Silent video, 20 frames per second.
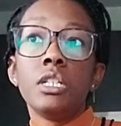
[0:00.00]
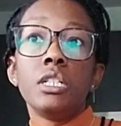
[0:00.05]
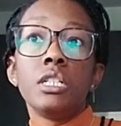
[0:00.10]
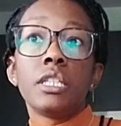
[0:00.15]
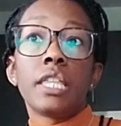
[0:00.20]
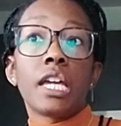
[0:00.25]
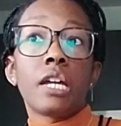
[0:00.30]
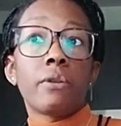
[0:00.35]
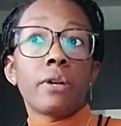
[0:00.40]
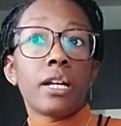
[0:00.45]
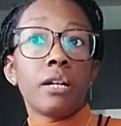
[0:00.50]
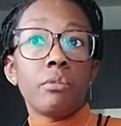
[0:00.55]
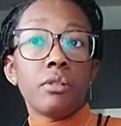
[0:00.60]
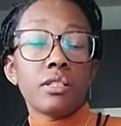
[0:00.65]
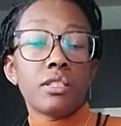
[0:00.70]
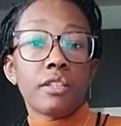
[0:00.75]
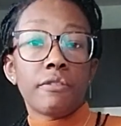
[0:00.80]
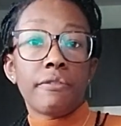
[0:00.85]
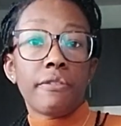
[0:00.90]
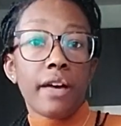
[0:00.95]
They were able
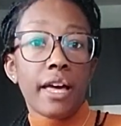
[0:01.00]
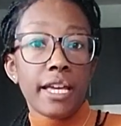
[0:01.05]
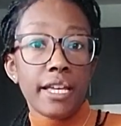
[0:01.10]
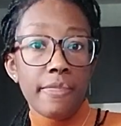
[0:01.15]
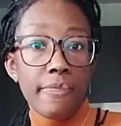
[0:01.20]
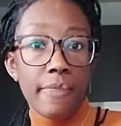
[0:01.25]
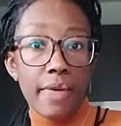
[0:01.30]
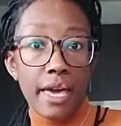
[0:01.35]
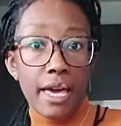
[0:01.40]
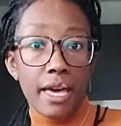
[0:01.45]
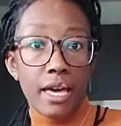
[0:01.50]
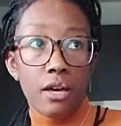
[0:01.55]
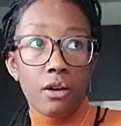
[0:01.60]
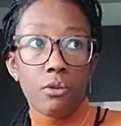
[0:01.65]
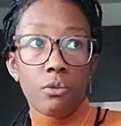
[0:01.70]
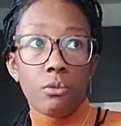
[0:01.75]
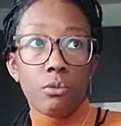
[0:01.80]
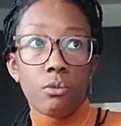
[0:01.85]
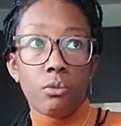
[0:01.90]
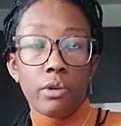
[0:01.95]
to find that
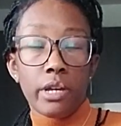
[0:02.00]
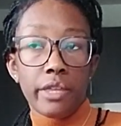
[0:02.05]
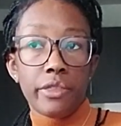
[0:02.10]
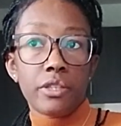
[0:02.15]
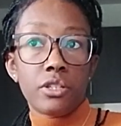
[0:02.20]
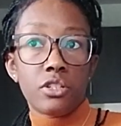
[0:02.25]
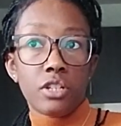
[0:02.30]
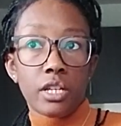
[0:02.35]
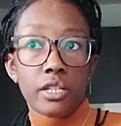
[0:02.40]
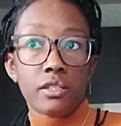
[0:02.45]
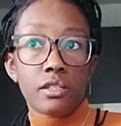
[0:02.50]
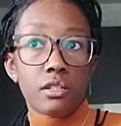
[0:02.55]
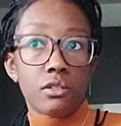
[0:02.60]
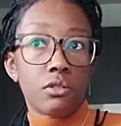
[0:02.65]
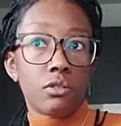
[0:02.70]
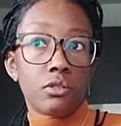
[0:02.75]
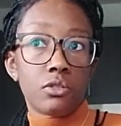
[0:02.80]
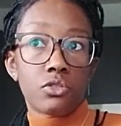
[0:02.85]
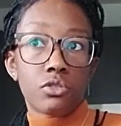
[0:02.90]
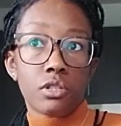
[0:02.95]
with just an
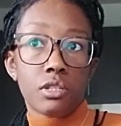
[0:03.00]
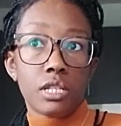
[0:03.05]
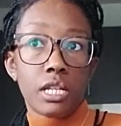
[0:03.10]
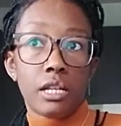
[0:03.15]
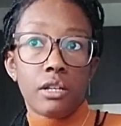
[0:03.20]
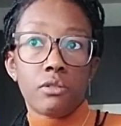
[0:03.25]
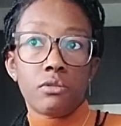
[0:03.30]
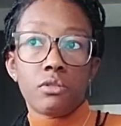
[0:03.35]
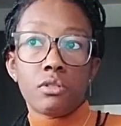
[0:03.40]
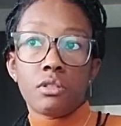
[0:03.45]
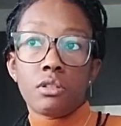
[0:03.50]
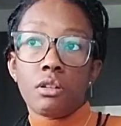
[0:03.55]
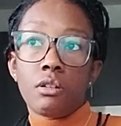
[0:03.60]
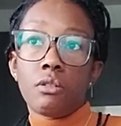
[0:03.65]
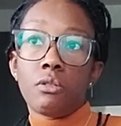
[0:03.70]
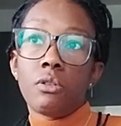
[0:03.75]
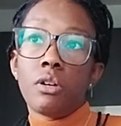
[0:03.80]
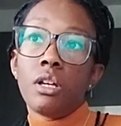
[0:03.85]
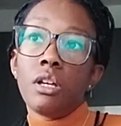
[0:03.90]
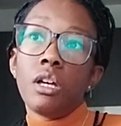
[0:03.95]
ultrasound.
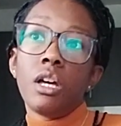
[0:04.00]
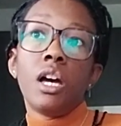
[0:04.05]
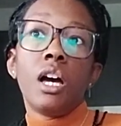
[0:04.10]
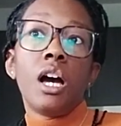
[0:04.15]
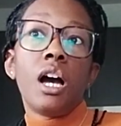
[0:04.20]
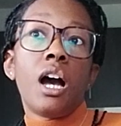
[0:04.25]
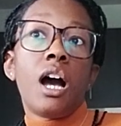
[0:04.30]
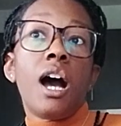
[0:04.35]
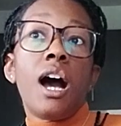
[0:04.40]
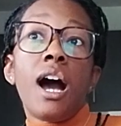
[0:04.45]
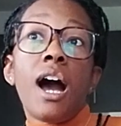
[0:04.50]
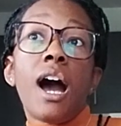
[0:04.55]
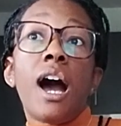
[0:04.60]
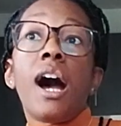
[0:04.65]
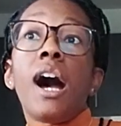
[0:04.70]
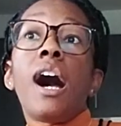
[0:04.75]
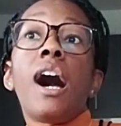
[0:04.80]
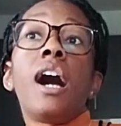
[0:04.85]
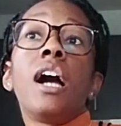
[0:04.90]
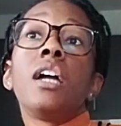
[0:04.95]
So
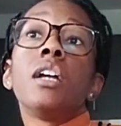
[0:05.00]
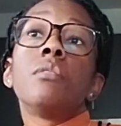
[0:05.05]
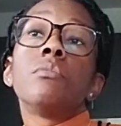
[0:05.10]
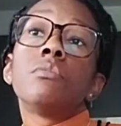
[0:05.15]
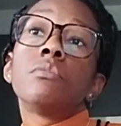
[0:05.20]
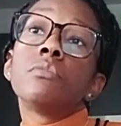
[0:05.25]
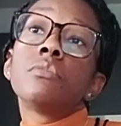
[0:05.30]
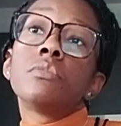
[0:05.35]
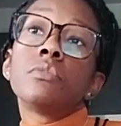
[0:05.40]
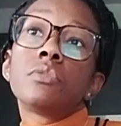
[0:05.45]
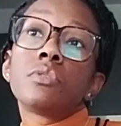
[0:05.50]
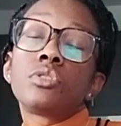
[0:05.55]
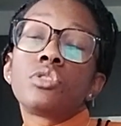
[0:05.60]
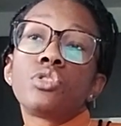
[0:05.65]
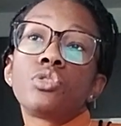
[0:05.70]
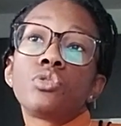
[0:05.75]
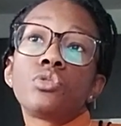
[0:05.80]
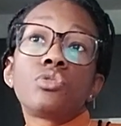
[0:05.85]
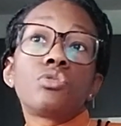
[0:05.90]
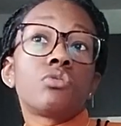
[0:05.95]
I'm
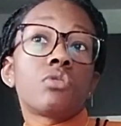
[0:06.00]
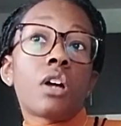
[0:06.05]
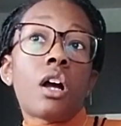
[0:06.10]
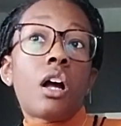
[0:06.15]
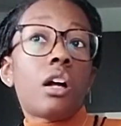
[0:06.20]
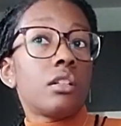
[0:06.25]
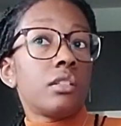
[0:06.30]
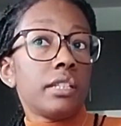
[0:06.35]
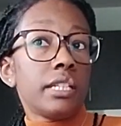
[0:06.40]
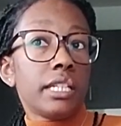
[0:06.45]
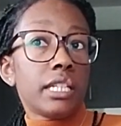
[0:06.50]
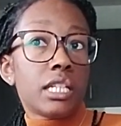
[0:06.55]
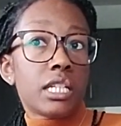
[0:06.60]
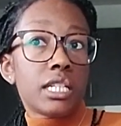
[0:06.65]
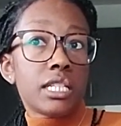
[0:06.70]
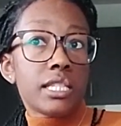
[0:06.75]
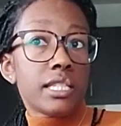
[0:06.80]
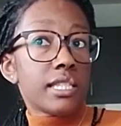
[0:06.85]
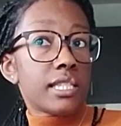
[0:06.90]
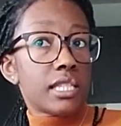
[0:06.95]
strongly
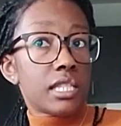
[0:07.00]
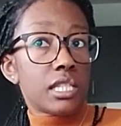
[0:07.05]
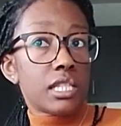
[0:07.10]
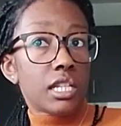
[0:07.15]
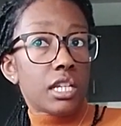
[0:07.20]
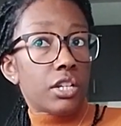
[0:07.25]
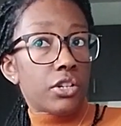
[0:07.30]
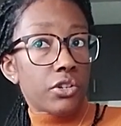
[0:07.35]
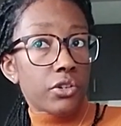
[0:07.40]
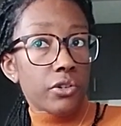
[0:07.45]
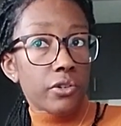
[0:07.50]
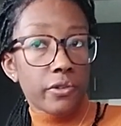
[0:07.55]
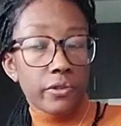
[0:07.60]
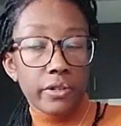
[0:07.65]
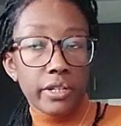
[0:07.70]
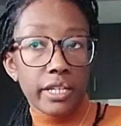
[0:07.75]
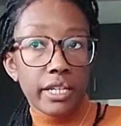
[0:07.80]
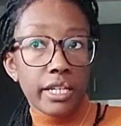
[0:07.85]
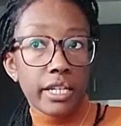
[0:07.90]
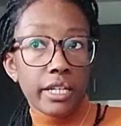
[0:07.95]

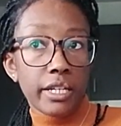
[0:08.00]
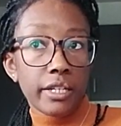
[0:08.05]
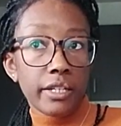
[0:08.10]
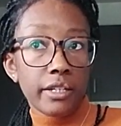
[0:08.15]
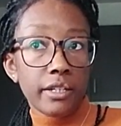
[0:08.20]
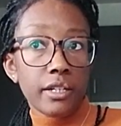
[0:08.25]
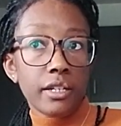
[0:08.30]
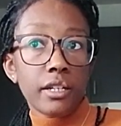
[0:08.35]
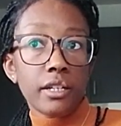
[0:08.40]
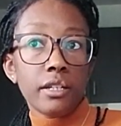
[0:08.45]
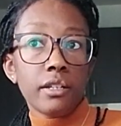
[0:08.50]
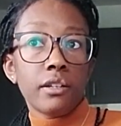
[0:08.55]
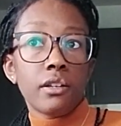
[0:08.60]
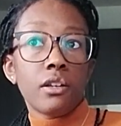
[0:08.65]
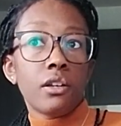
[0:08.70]
considering